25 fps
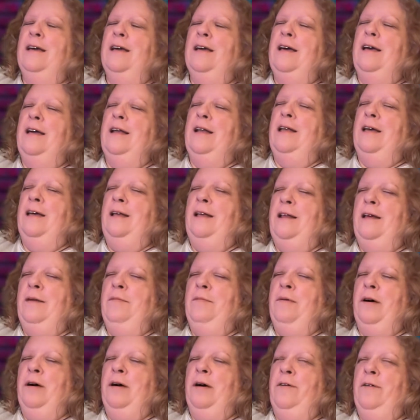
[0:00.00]
And then I'm
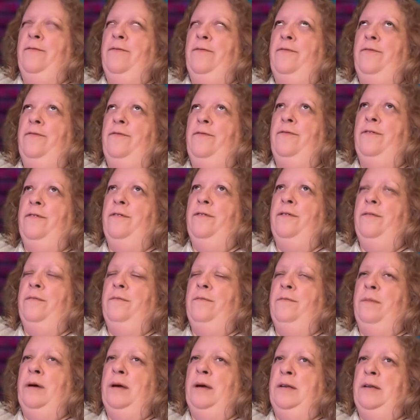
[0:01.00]
off
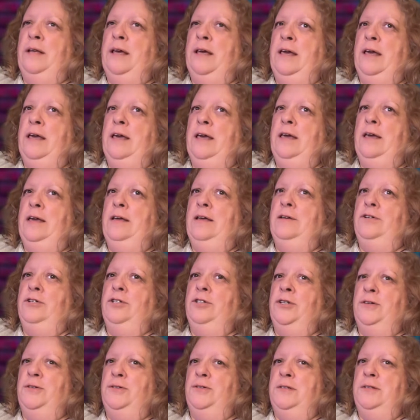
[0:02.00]
Monday and
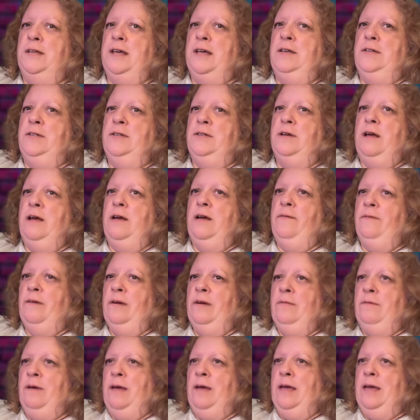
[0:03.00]
Tuesday. So every
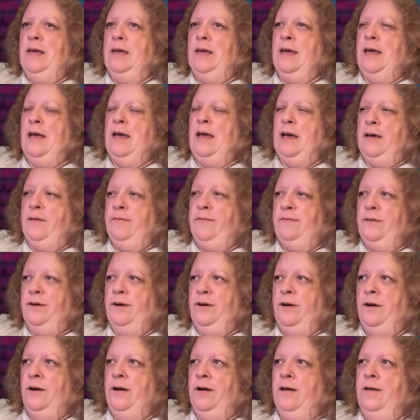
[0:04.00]
week
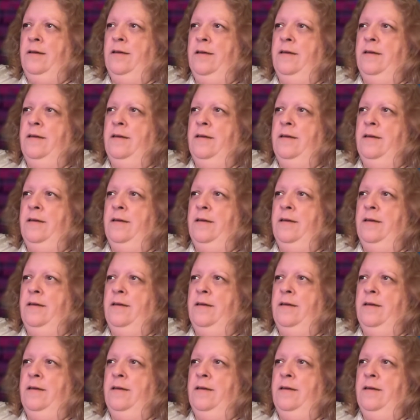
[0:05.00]
after